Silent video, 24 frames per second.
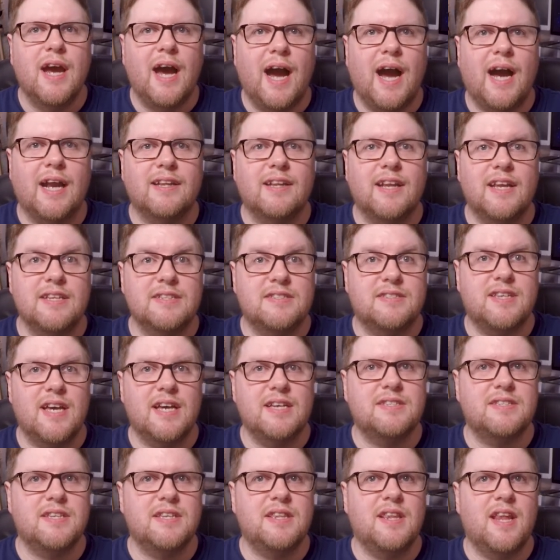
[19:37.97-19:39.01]
and it
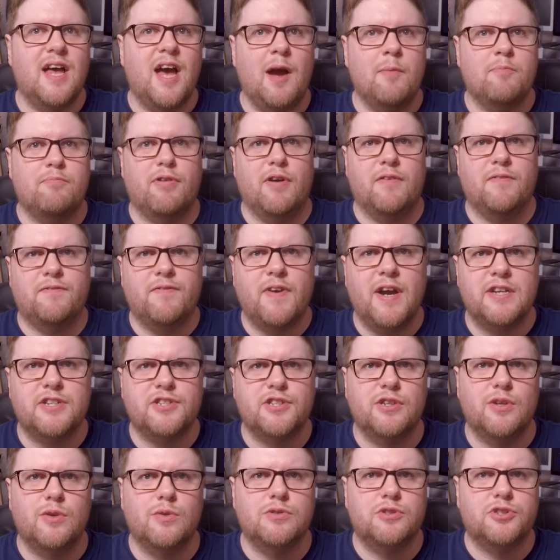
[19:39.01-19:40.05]
says in there
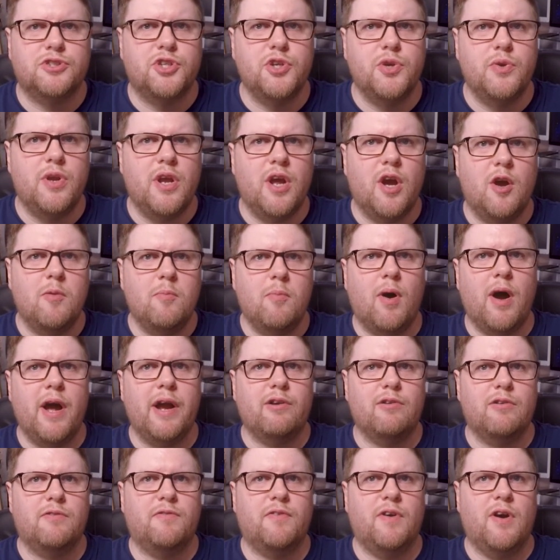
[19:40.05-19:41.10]
professional studio
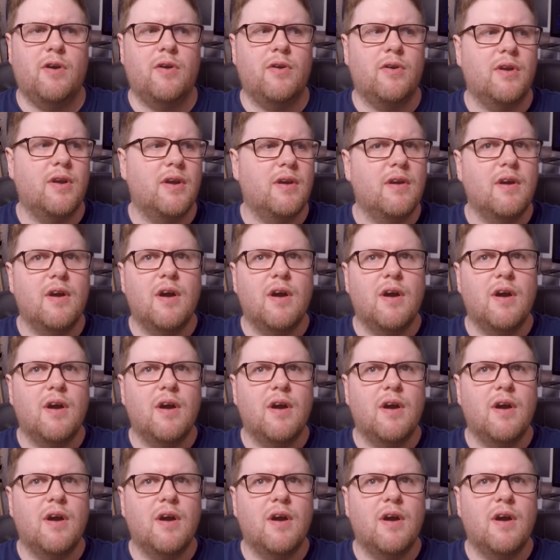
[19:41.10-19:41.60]
microphone.